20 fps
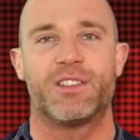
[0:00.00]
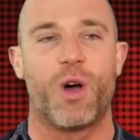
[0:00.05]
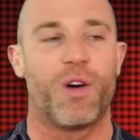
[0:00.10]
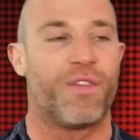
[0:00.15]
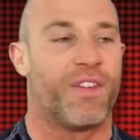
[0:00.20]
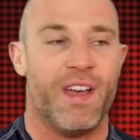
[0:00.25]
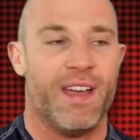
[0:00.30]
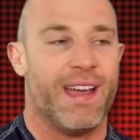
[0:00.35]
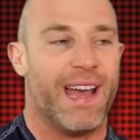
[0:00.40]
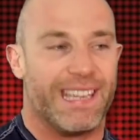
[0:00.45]

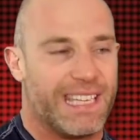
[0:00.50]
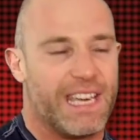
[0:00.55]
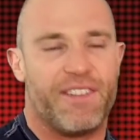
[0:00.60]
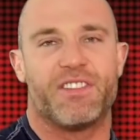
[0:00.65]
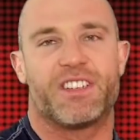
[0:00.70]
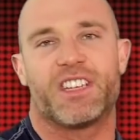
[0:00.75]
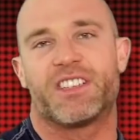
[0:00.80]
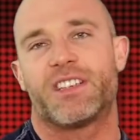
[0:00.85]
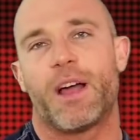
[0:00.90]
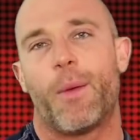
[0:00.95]
off and give
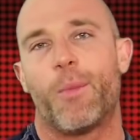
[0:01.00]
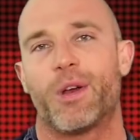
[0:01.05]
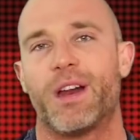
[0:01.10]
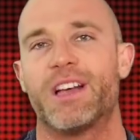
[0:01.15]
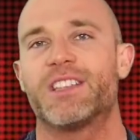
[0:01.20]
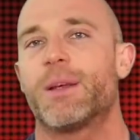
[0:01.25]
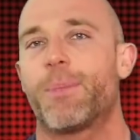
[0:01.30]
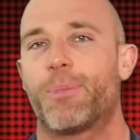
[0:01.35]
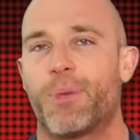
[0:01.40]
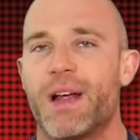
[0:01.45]
it to someone
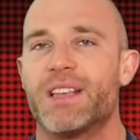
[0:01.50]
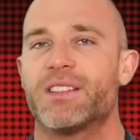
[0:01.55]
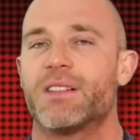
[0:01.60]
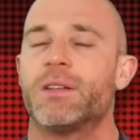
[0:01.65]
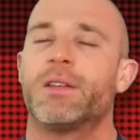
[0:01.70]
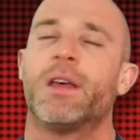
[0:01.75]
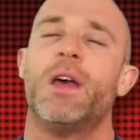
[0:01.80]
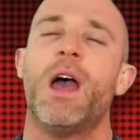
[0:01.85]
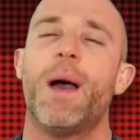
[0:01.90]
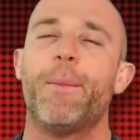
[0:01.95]
as a
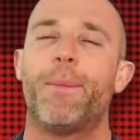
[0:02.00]
present.